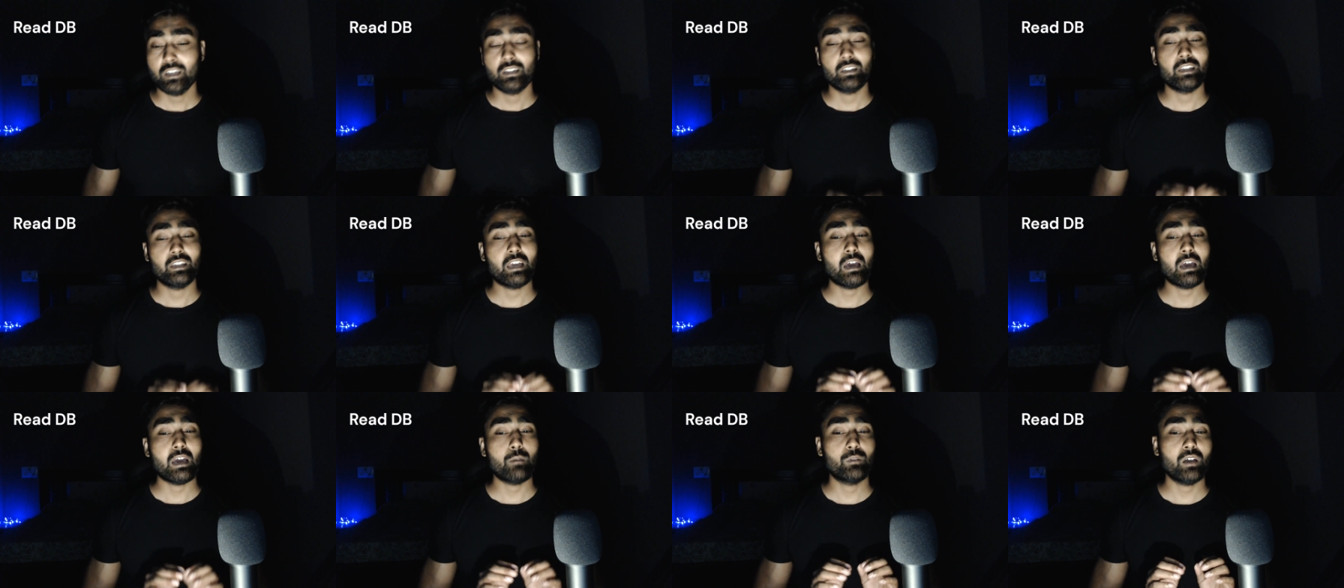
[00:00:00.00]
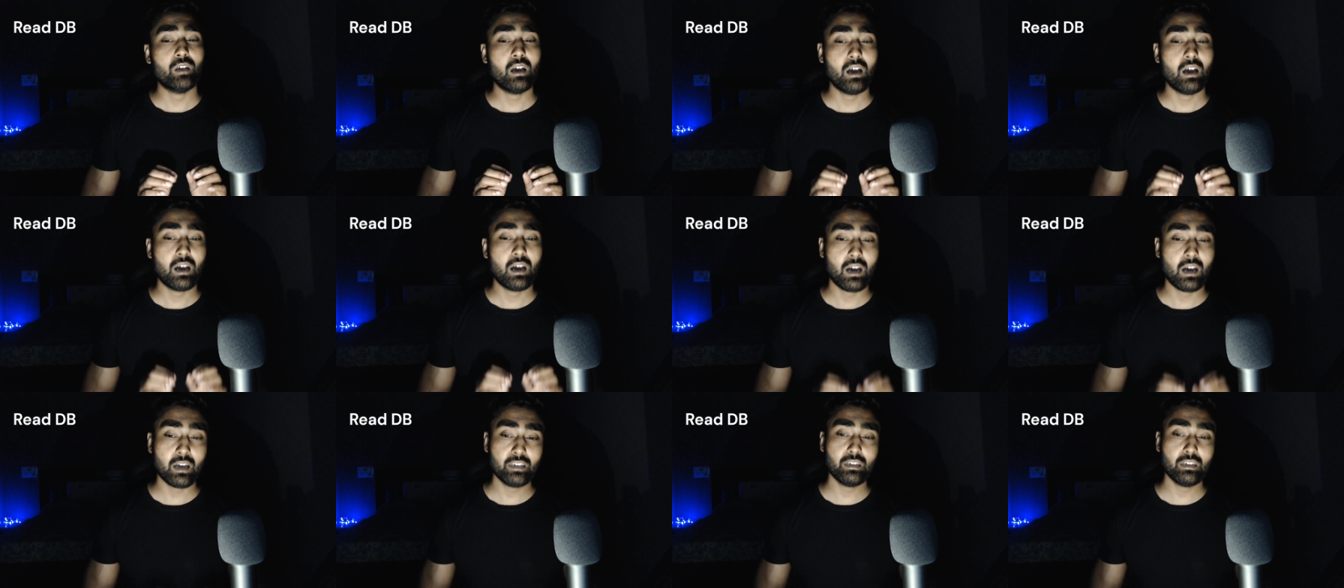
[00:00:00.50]
they have the
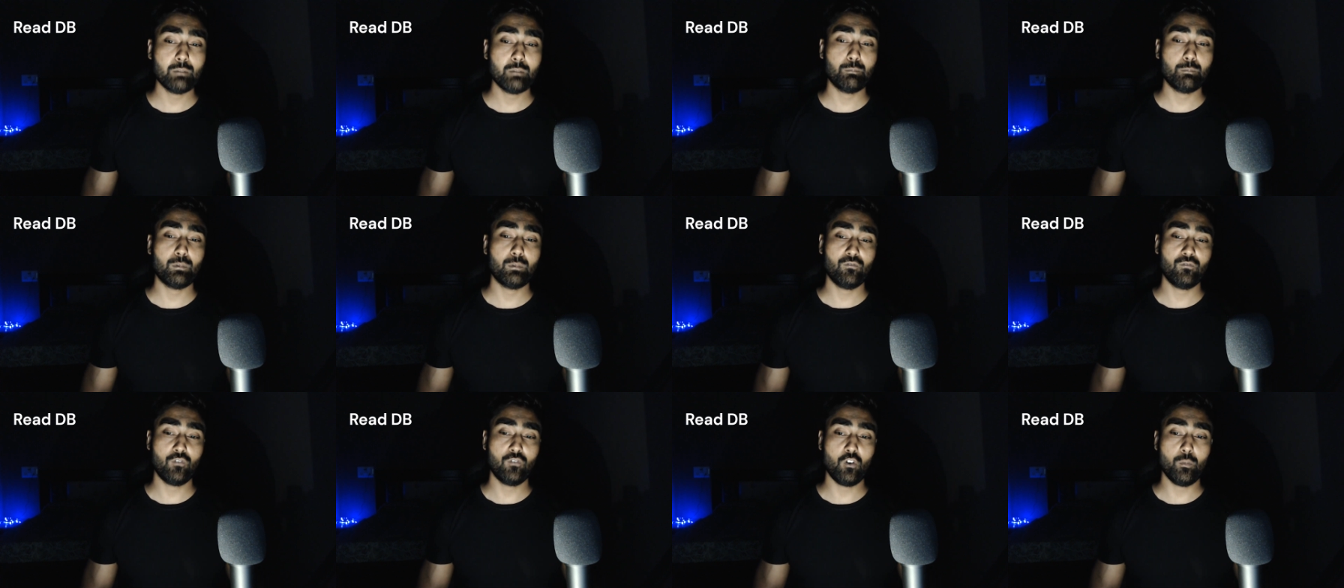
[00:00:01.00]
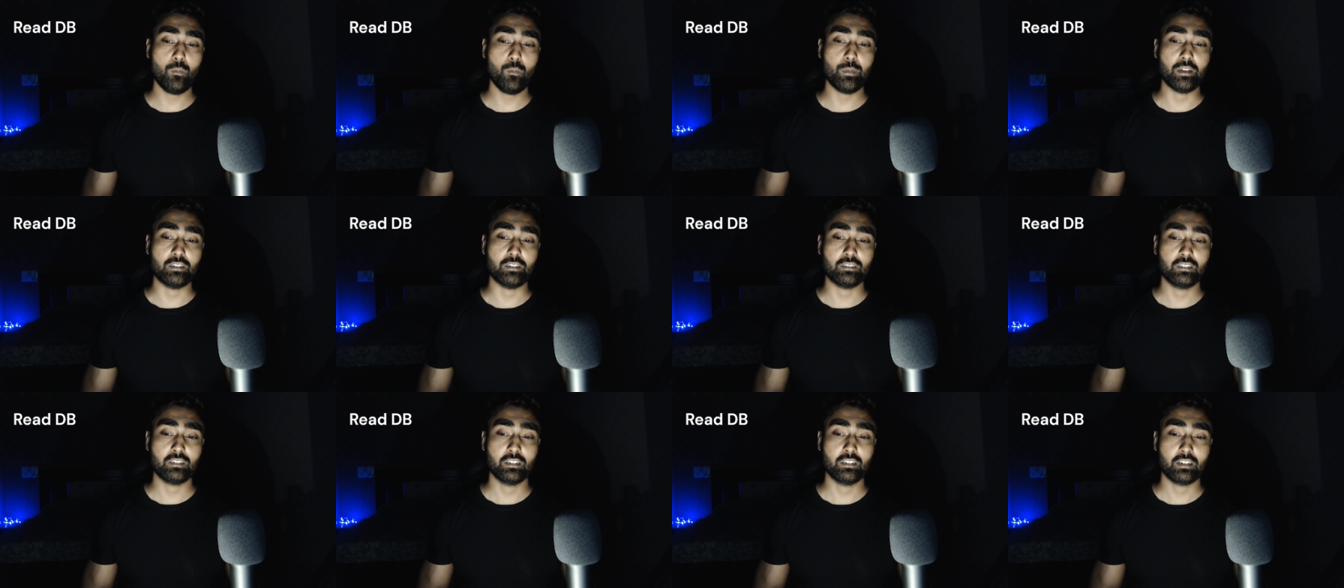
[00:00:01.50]
higher
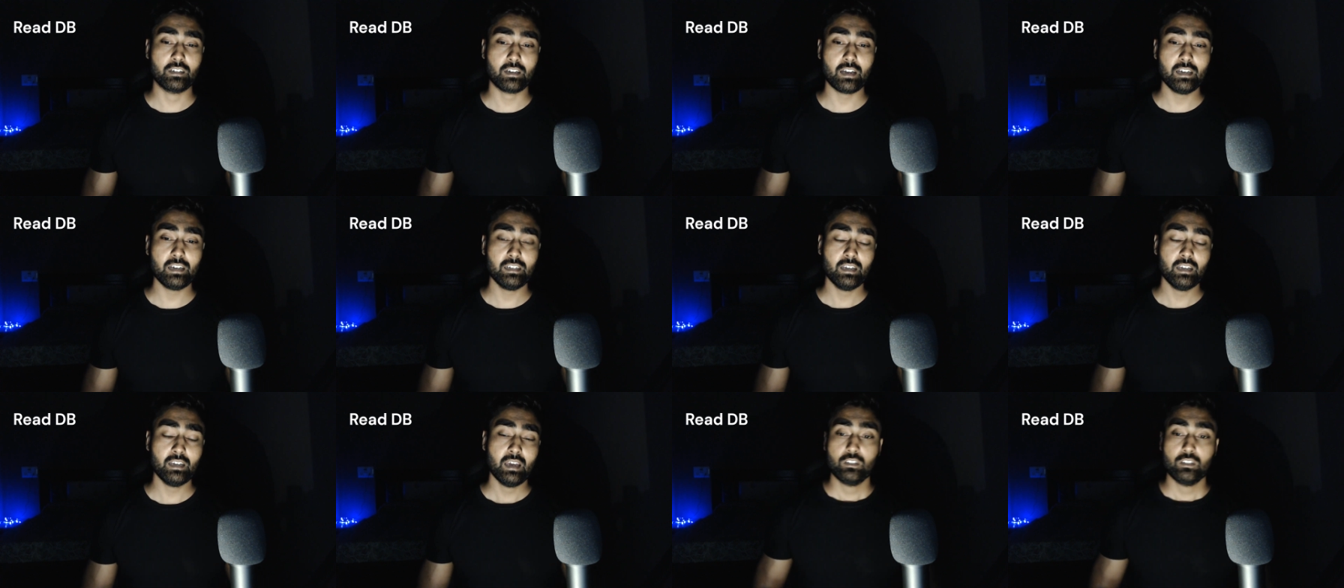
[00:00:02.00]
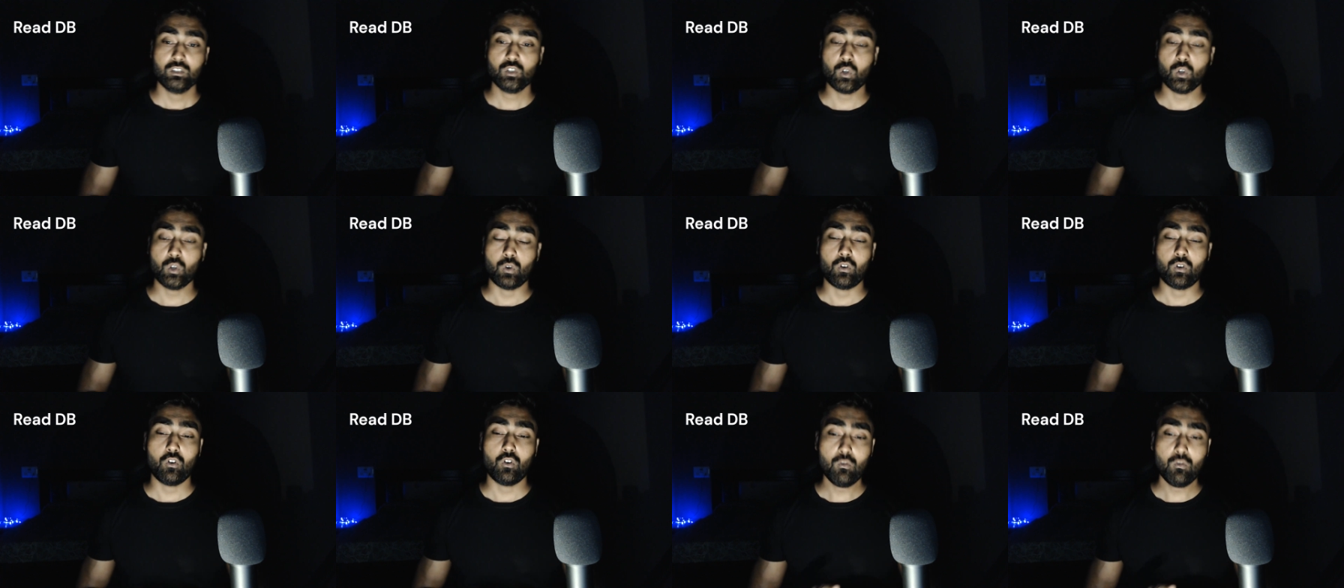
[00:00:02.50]
performance right
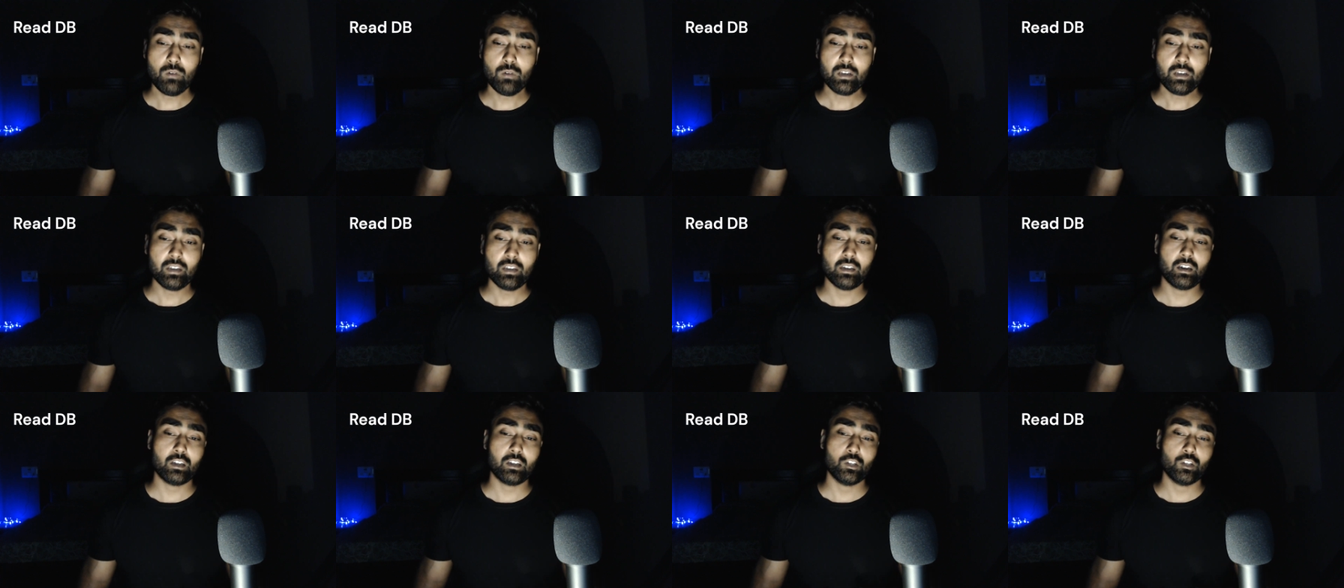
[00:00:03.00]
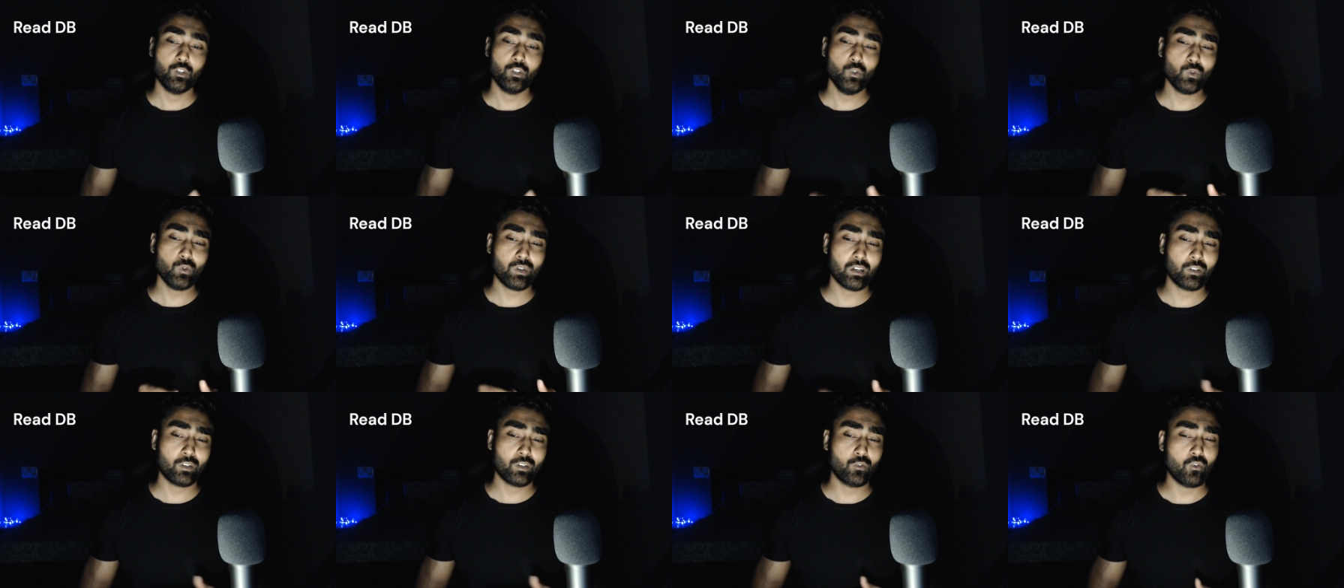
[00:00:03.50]
so over here you
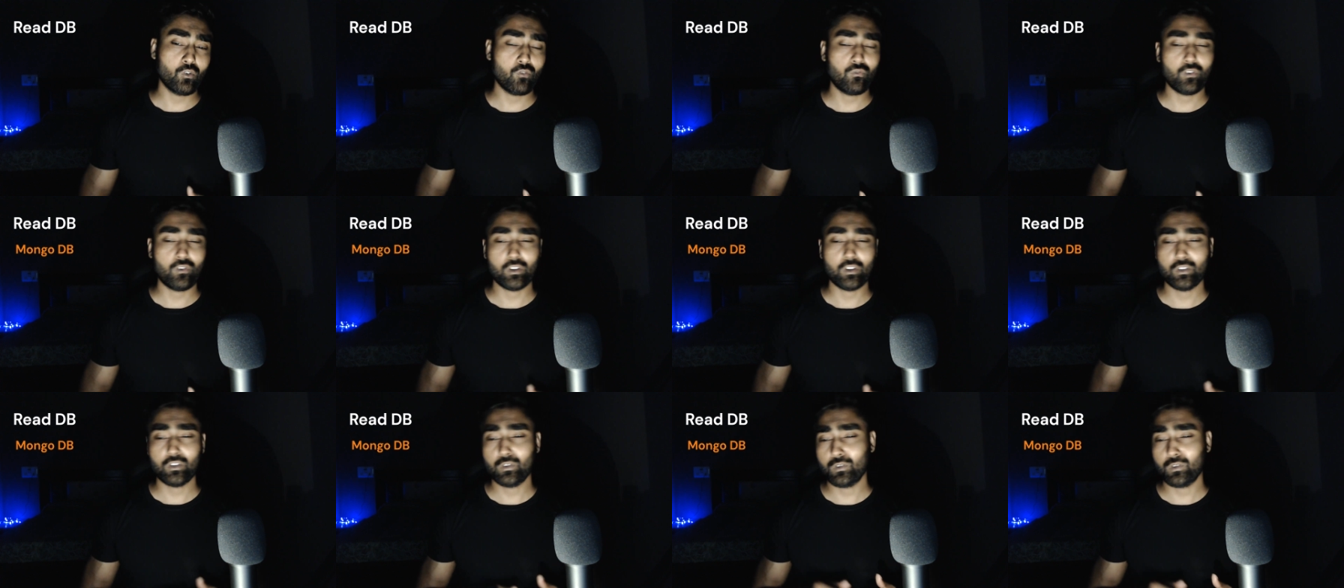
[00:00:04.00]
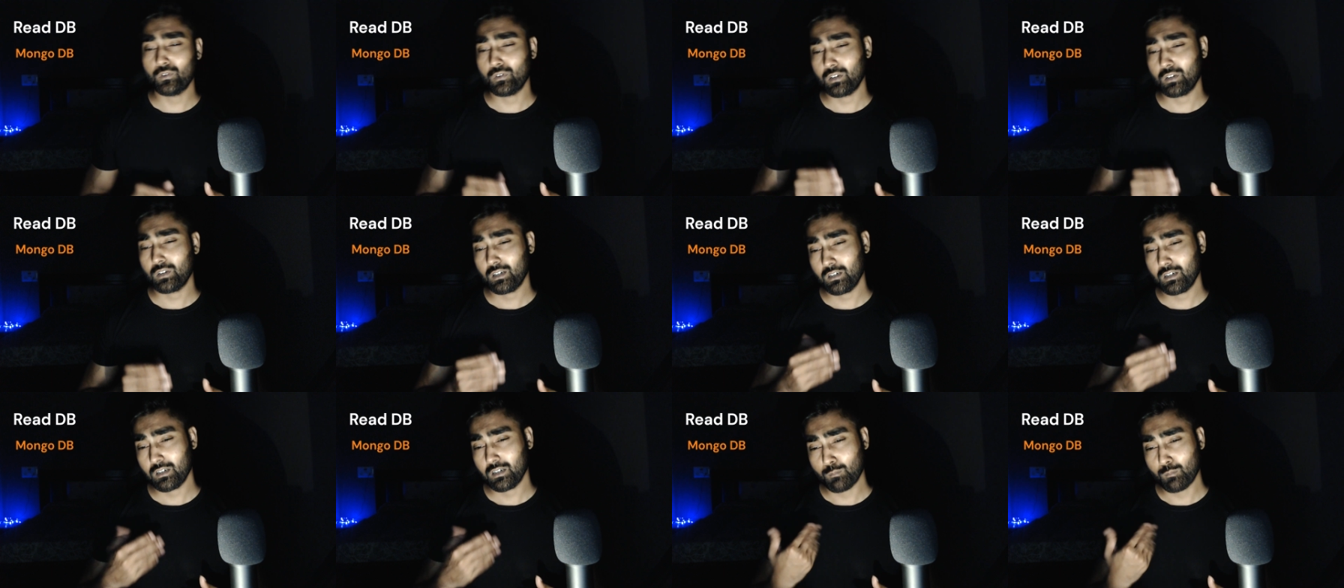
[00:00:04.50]
can go for you know
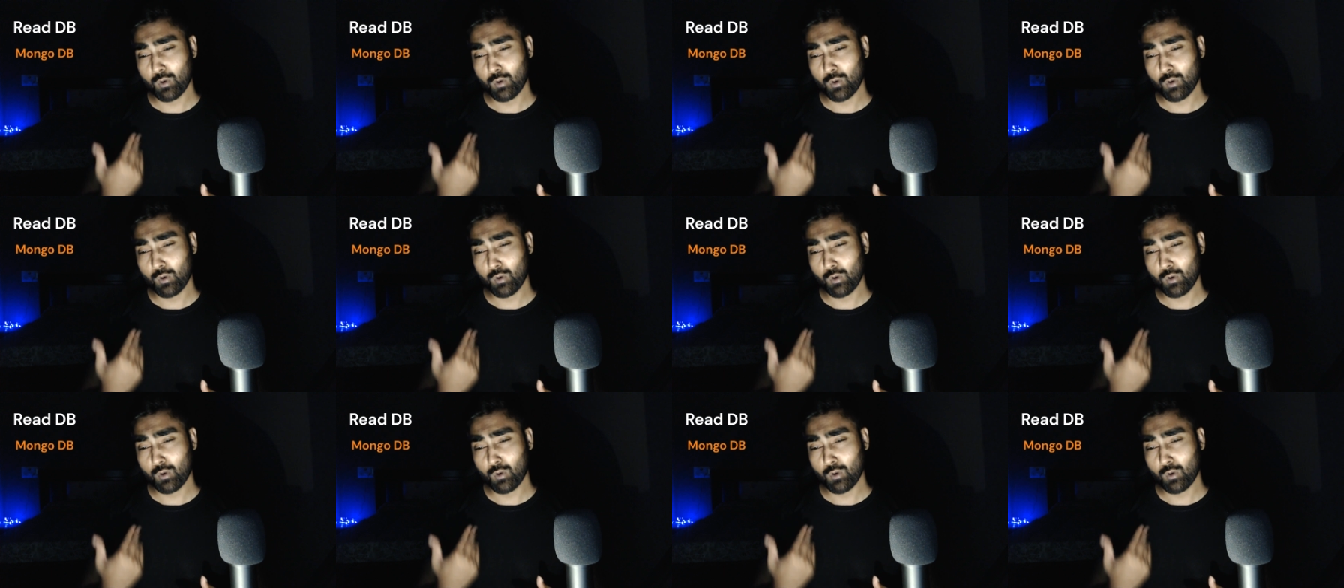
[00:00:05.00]
uh,